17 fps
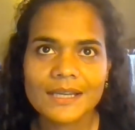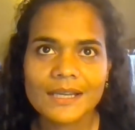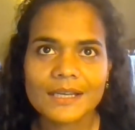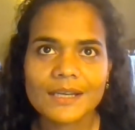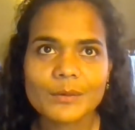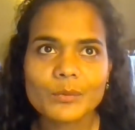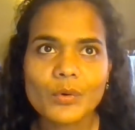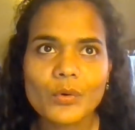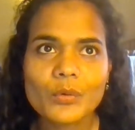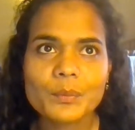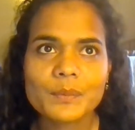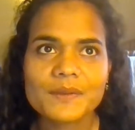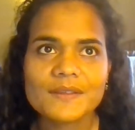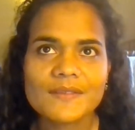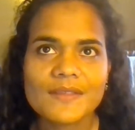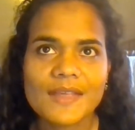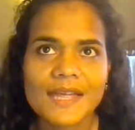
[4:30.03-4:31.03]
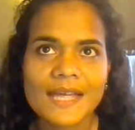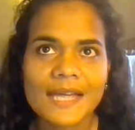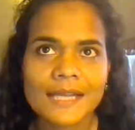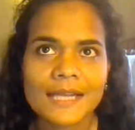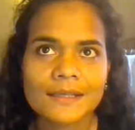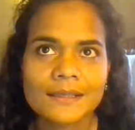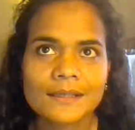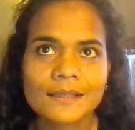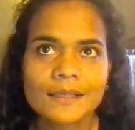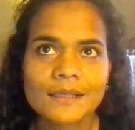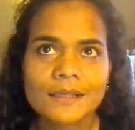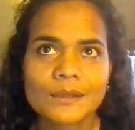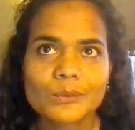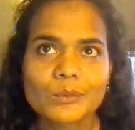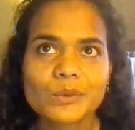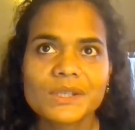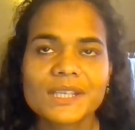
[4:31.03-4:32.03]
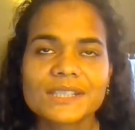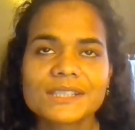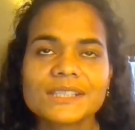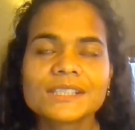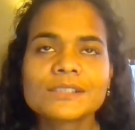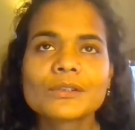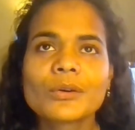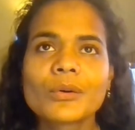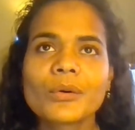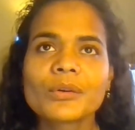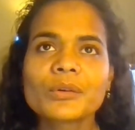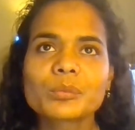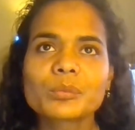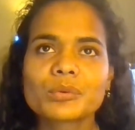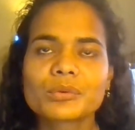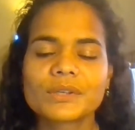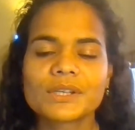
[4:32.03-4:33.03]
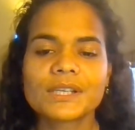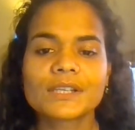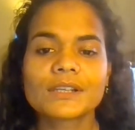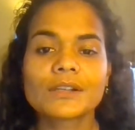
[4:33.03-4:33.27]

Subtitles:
And I'm hoping that we can incorporate